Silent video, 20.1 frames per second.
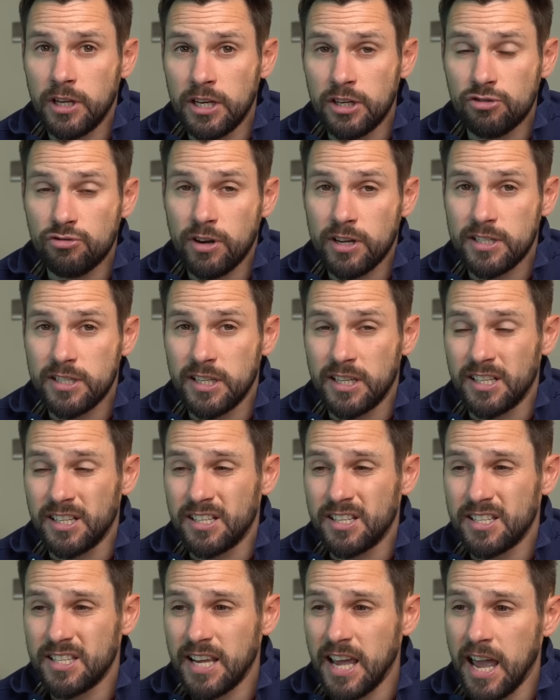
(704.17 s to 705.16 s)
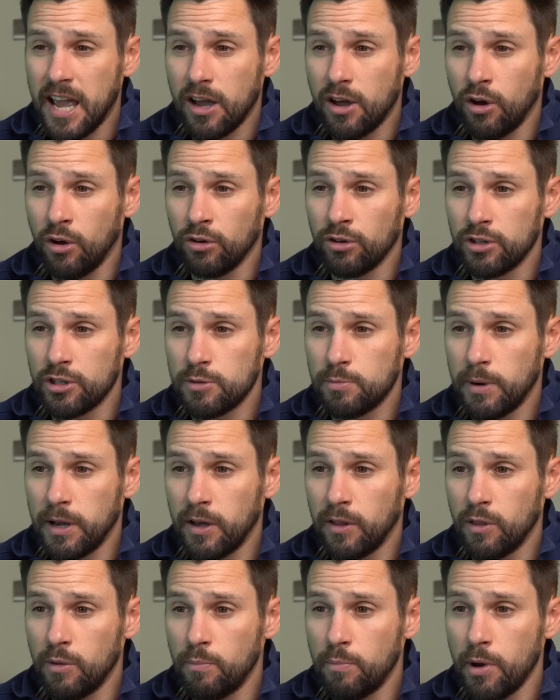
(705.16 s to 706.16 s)
interesting tech on display
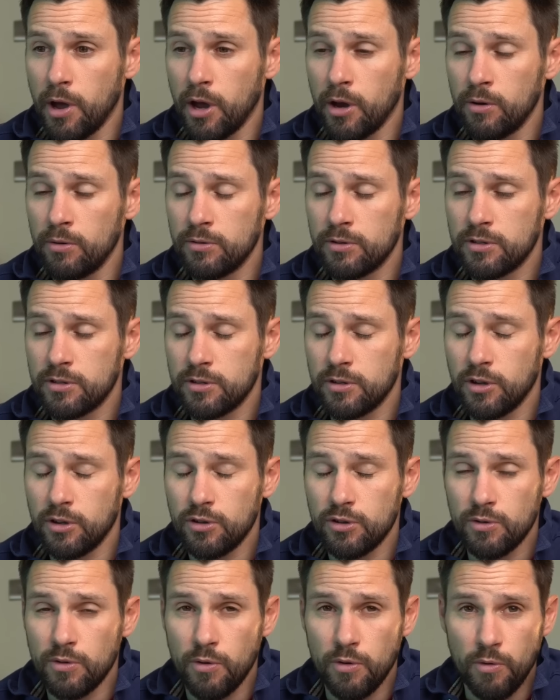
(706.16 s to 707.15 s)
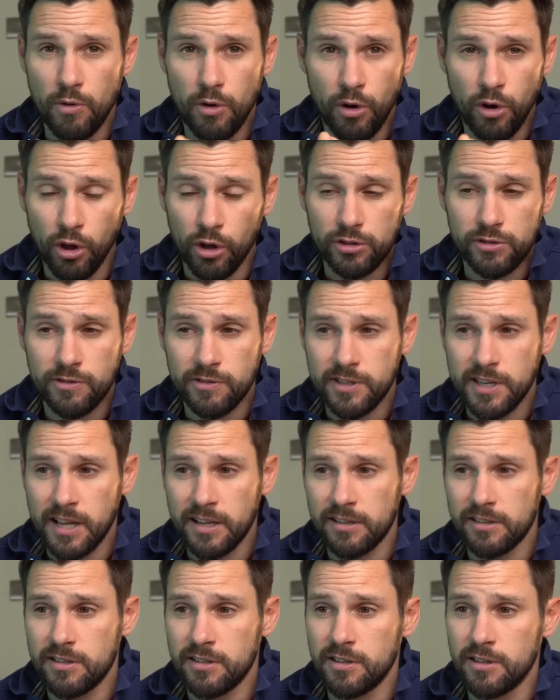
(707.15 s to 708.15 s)
on the boat, lots of
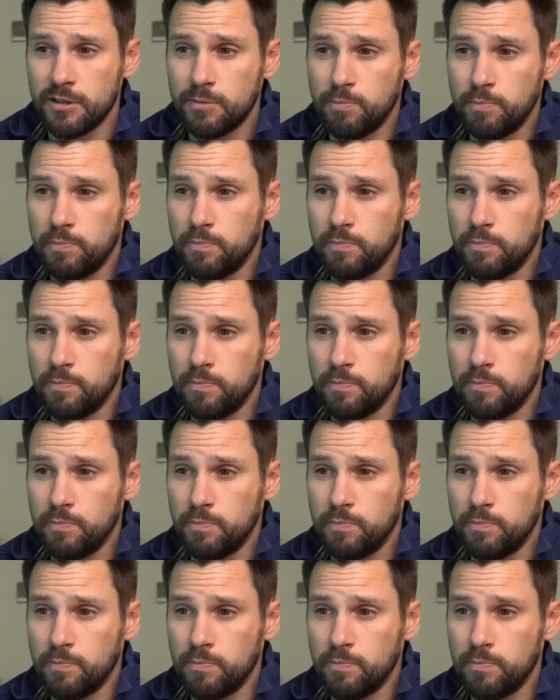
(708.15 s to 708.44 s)
sensors,